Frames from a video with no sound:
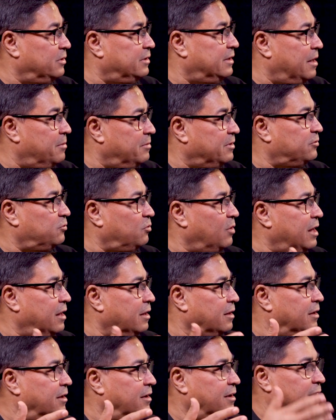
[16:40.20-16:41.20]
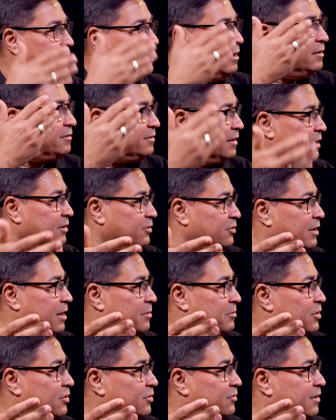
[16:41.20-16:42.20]
with them as well, listening to
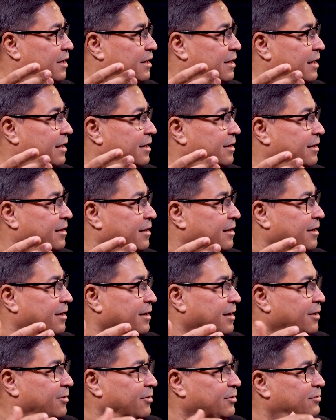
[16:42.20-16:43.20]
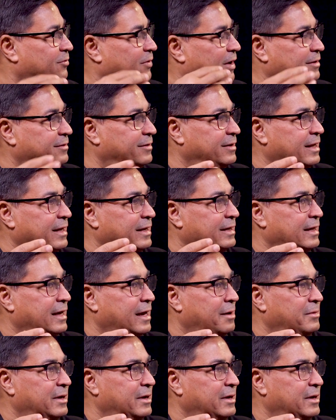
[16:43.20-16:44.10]
their music, and it was fascinating. I